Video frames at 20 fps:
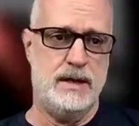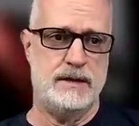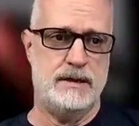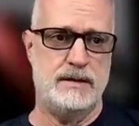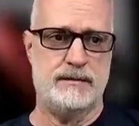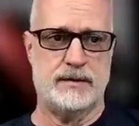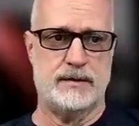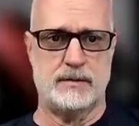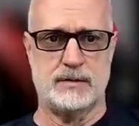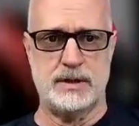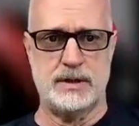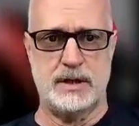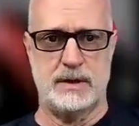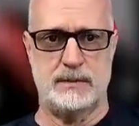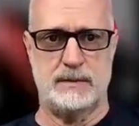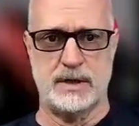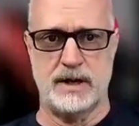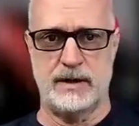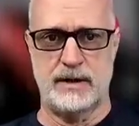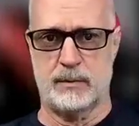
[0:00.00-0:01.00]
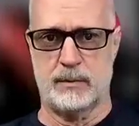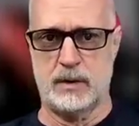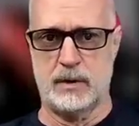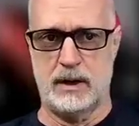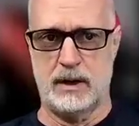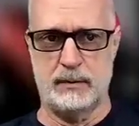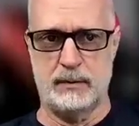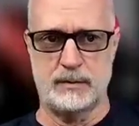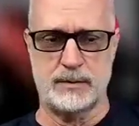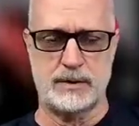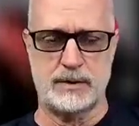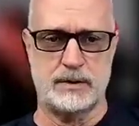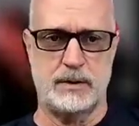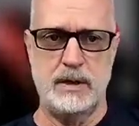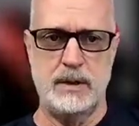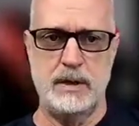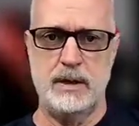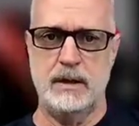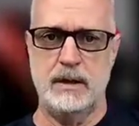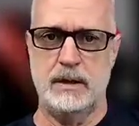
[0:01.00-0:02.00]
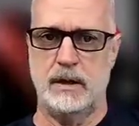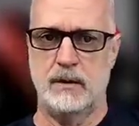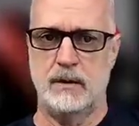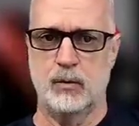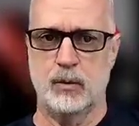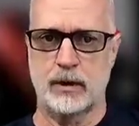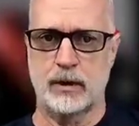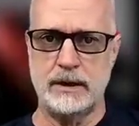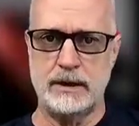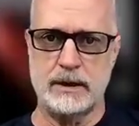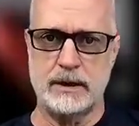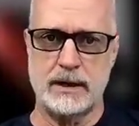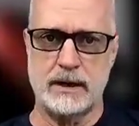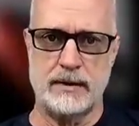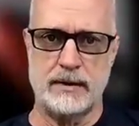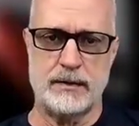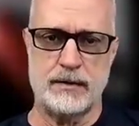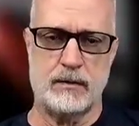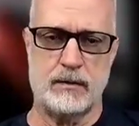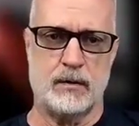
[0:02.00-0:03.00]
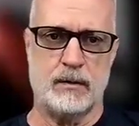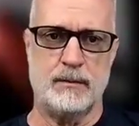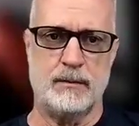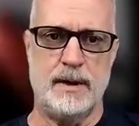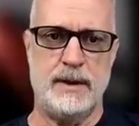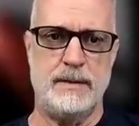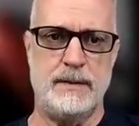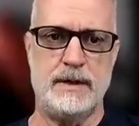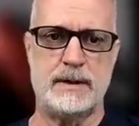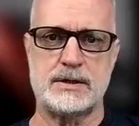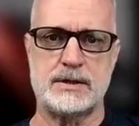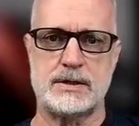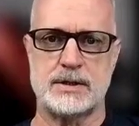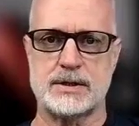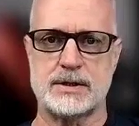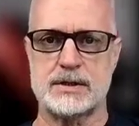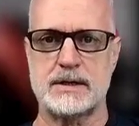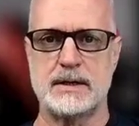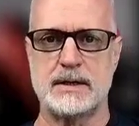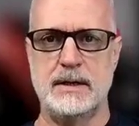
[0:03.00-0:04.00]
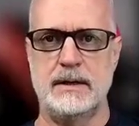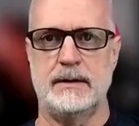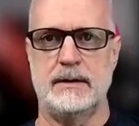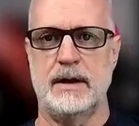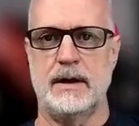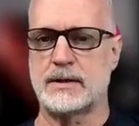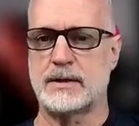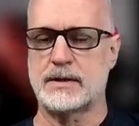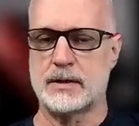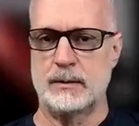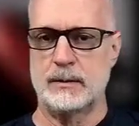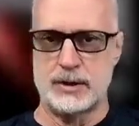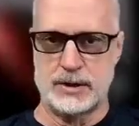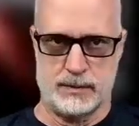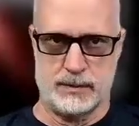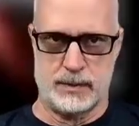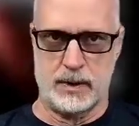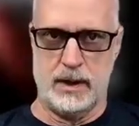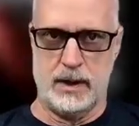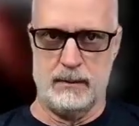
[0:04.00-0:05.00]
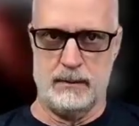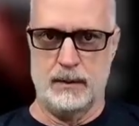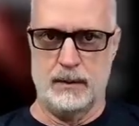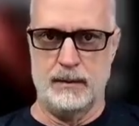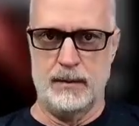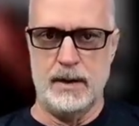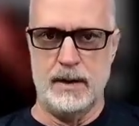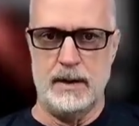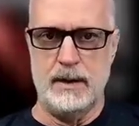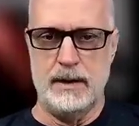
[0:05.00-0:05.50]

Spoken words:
If those teams have problems working together, or maybe it's just not so much a problem